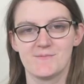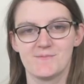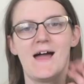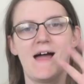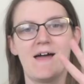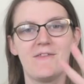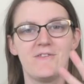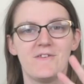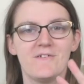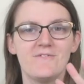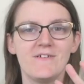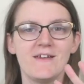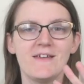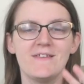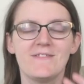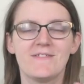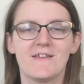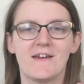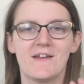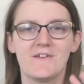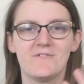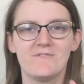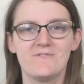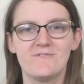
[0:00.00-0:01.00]
And the fifth
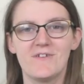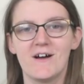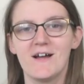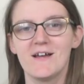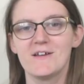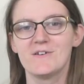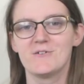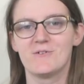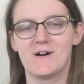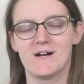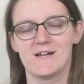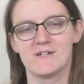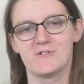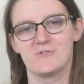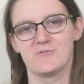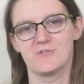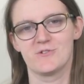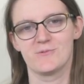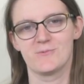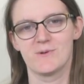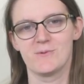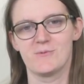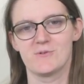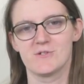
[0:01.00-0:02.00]
and final idol
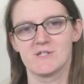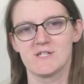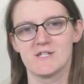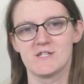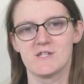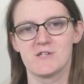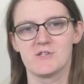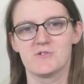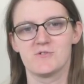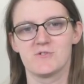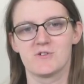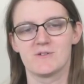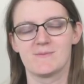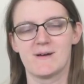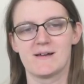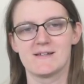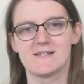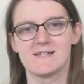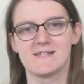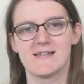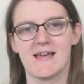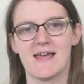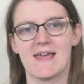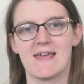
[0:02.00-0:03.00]
that we wanted to talk about
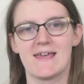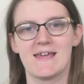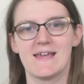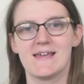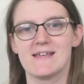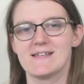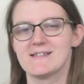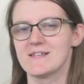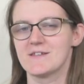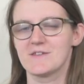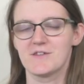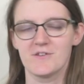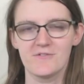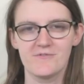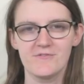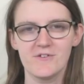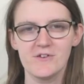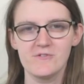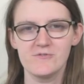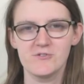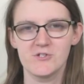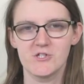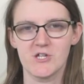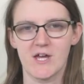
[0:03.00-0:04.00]
today is the
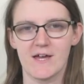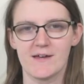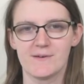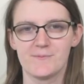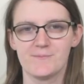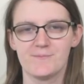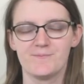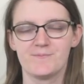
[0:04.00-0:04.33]
future.